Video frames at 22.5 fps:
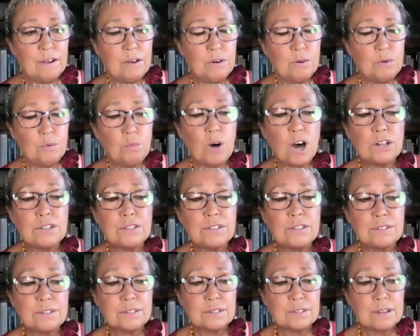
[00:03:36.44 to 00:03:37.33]

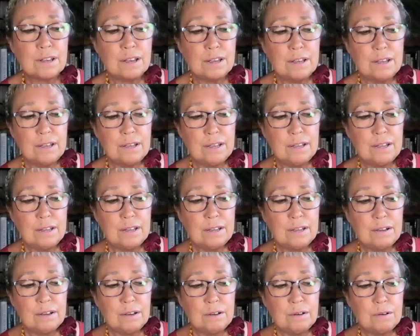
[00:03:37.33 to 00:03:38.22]
Once,
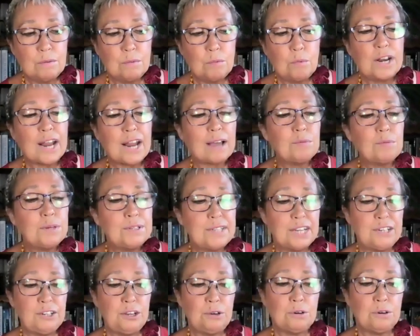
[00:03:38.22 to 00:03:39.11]
when I was
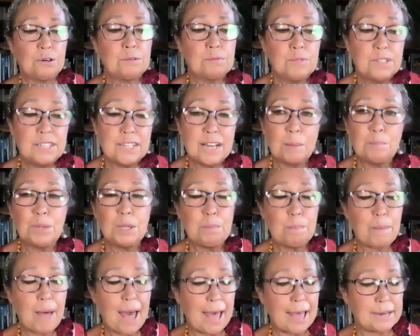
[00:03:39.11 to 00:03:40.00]
in your double
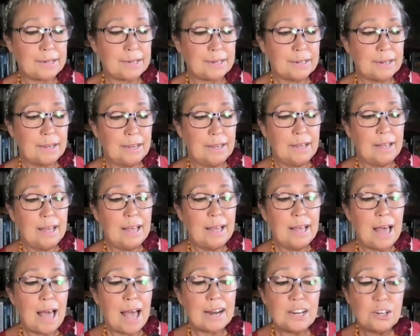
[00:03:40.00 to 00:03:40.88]
bed
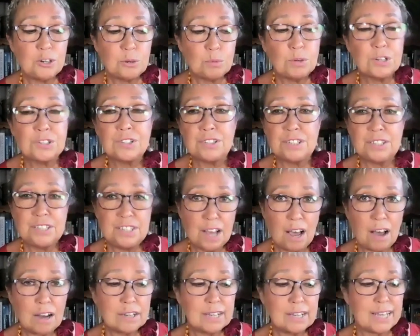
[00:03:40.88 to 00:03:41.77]
and it wasn't
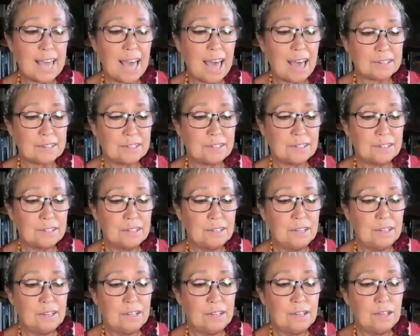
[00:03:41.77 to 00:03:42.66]
dark yet,
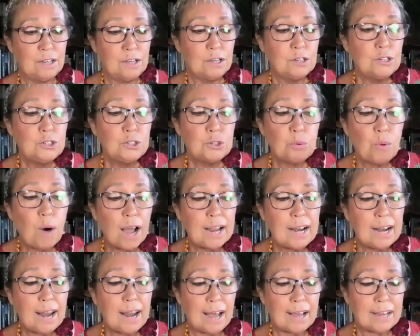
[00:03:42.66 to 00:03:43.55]

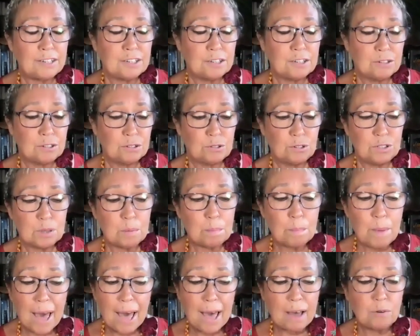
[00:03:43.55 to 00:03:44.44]
twilight through the
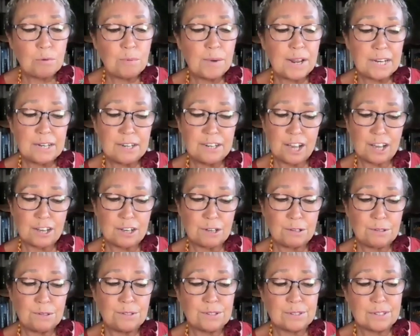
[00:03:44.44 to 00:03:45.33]
bare
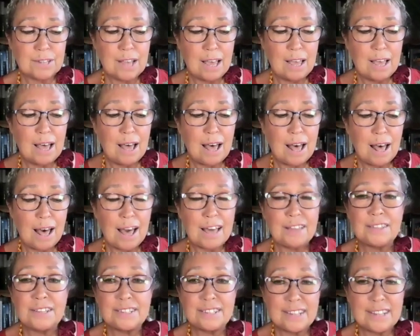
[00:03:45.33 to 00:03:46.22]
windows
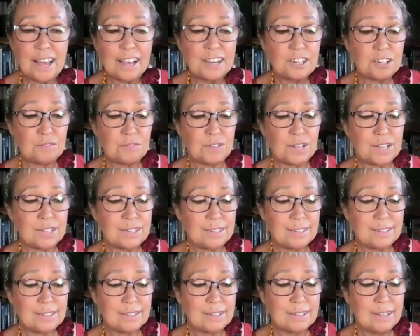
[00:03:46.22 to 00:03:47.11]
either side of us,